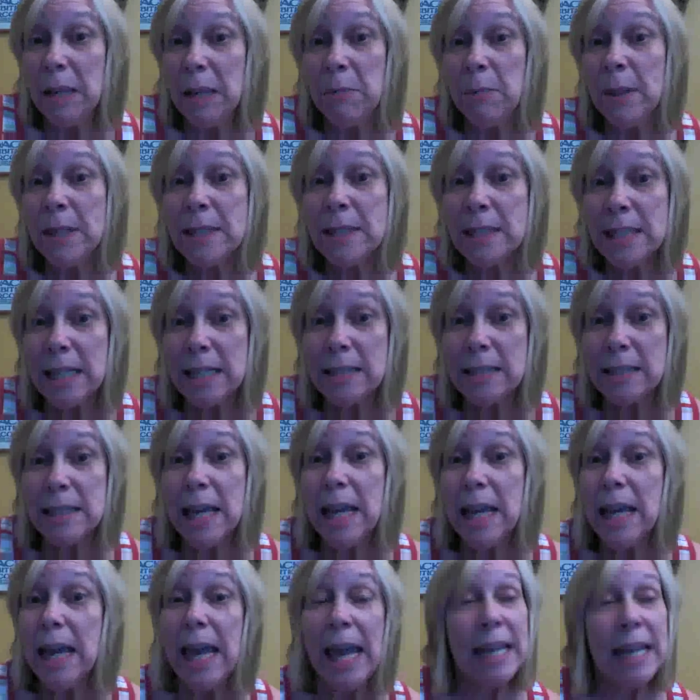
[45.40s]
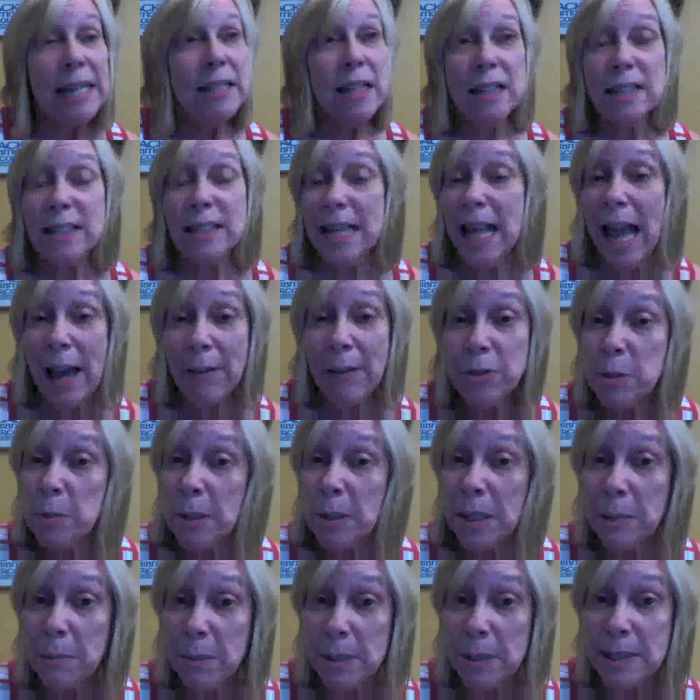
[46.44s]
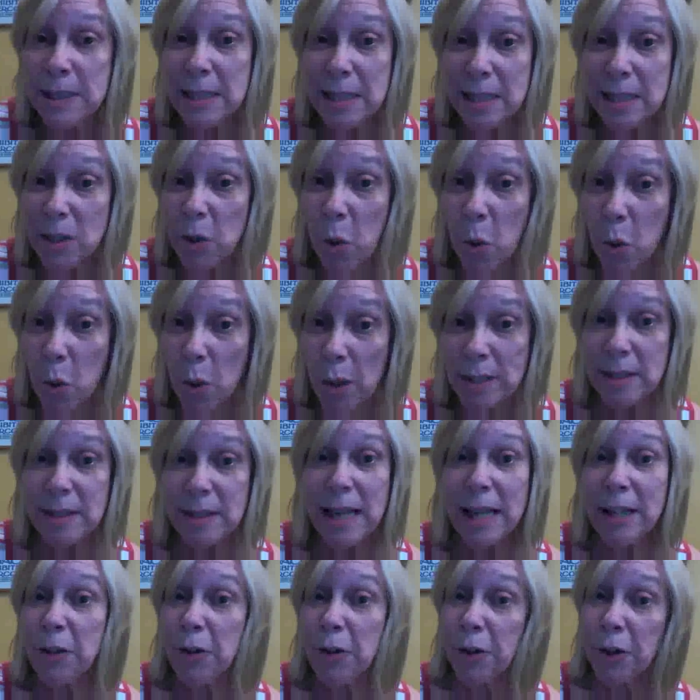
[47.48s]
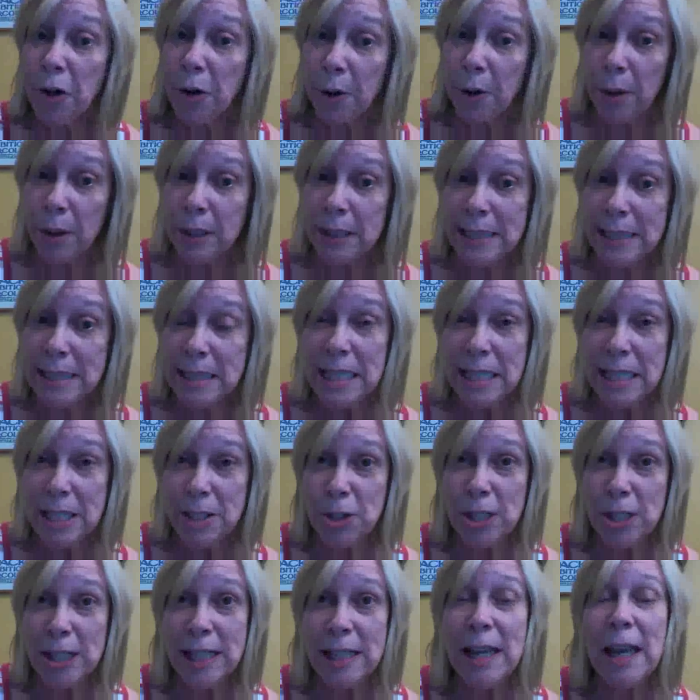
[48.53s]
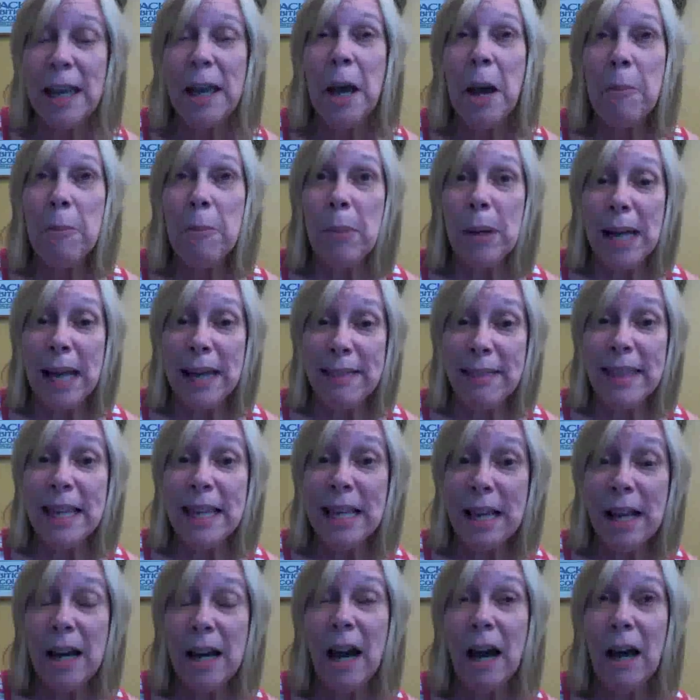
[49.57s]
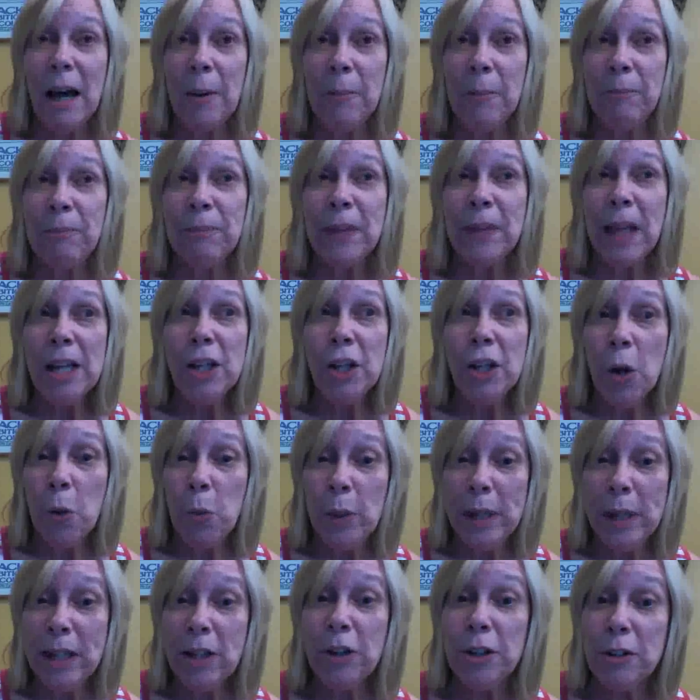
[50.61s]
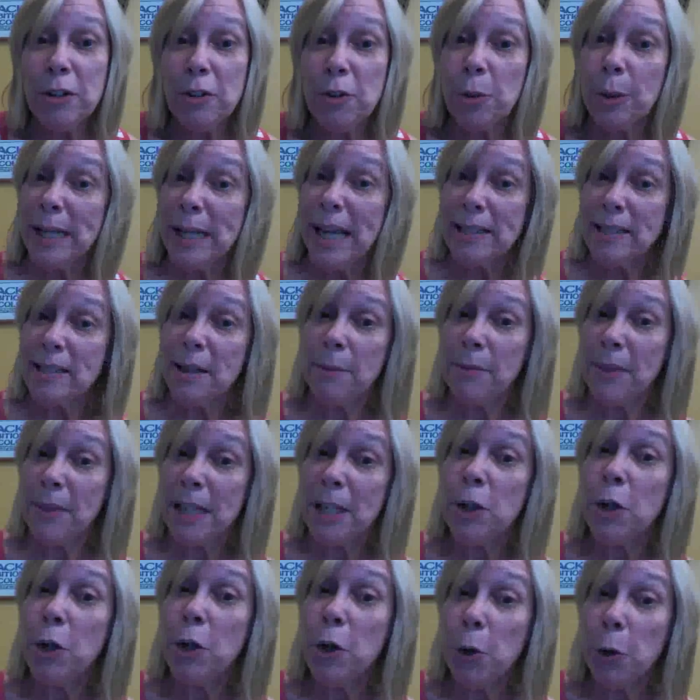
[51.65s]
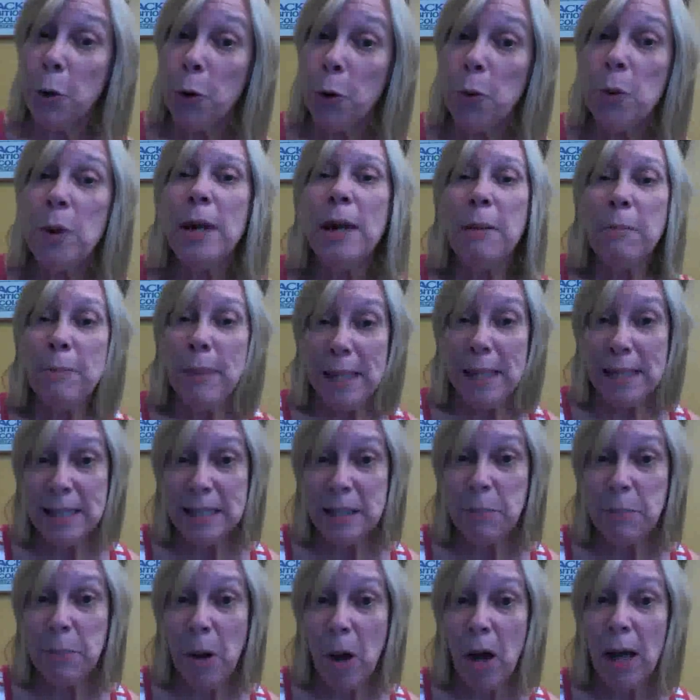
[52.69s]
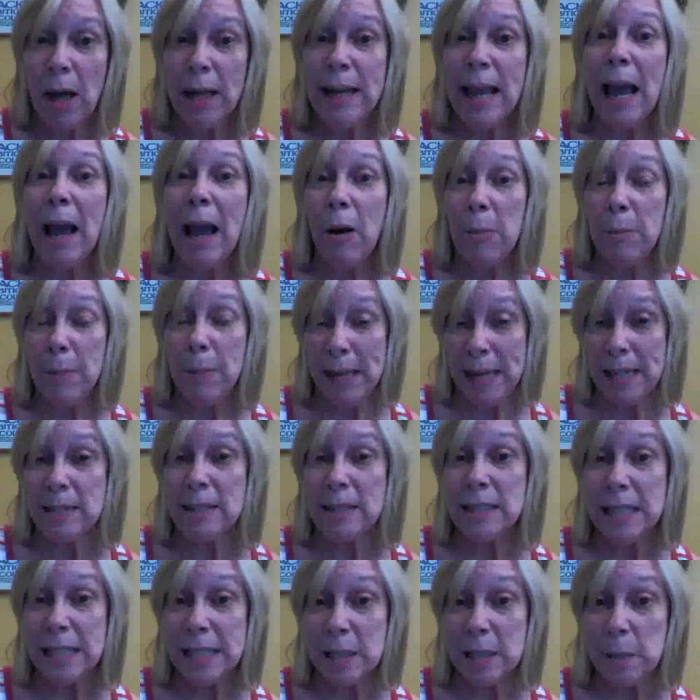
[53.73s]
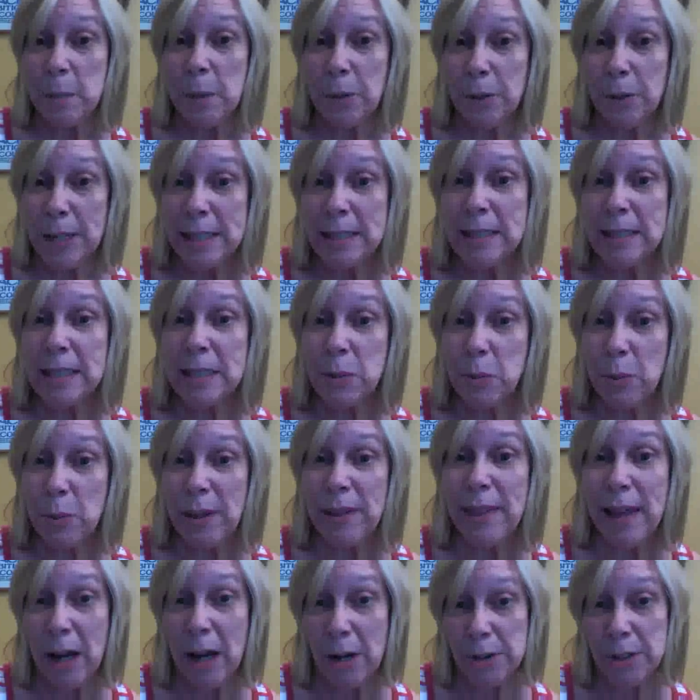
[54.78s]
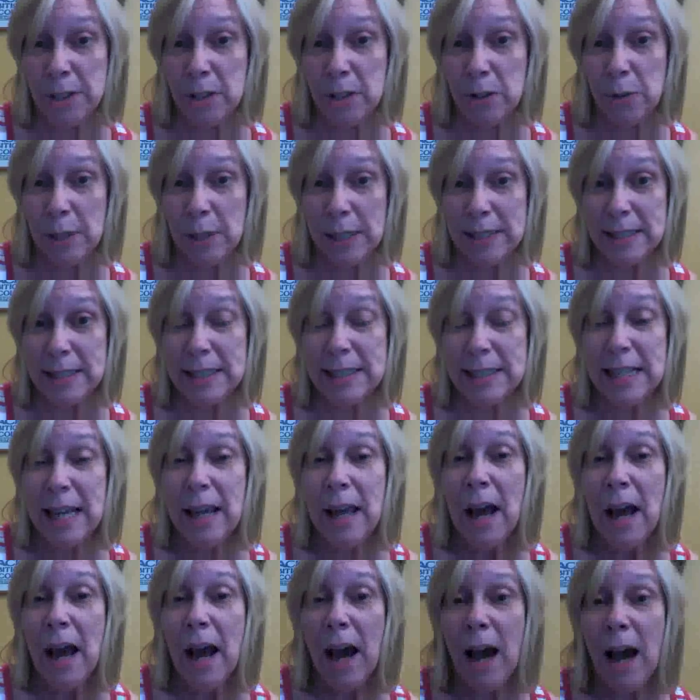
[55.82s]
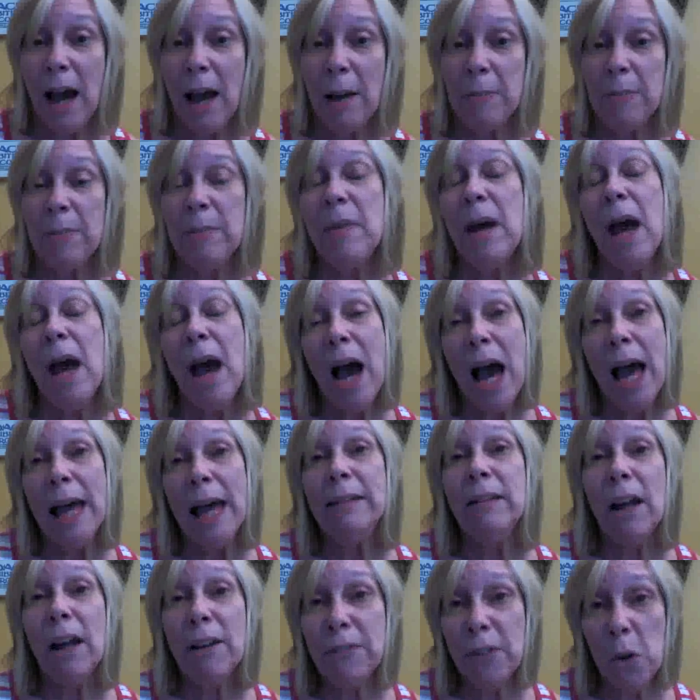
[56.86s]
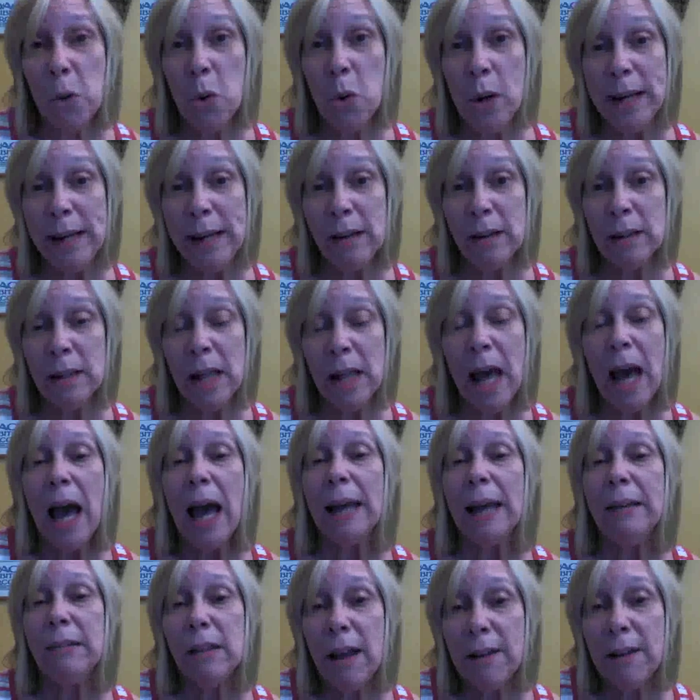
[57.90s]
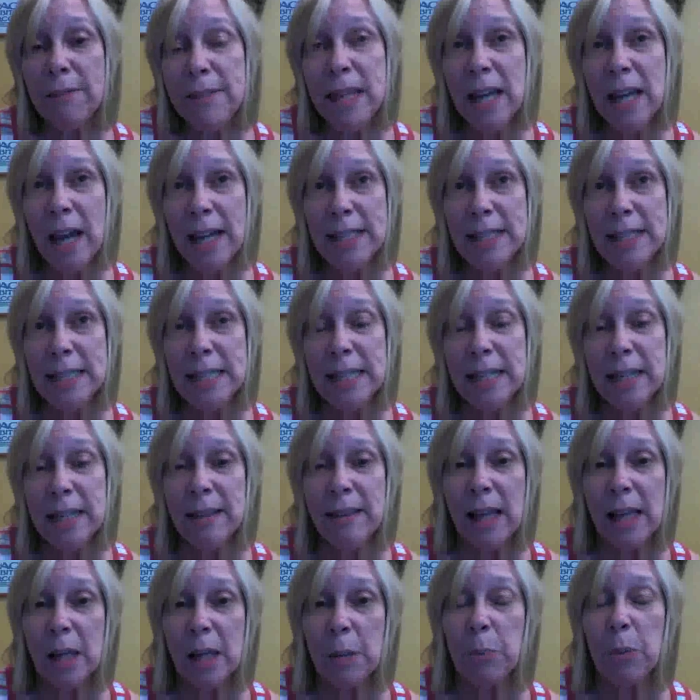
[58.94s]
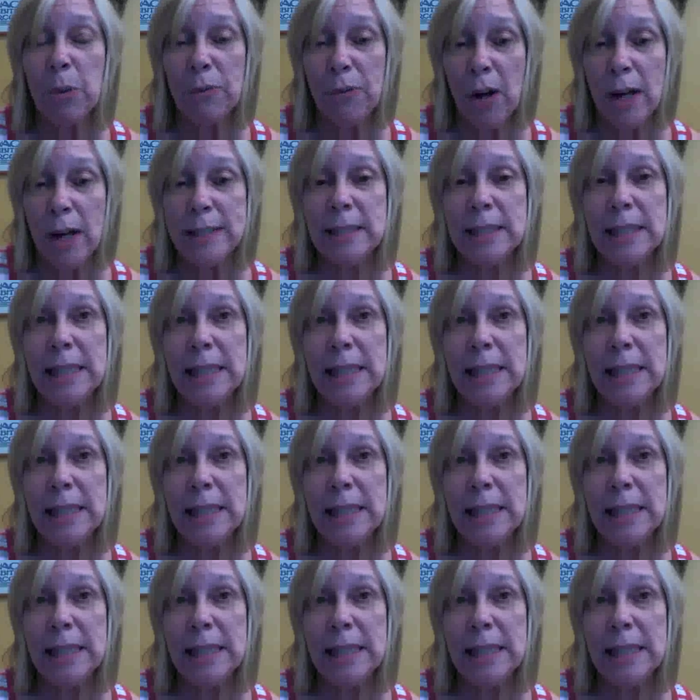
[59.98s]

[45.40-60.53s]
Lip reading: business. It doesn't have to be a business course that you're currently teaching, but I think we could create something new based upon our past experiences with our students. I love COIL. I love the idea that it provides an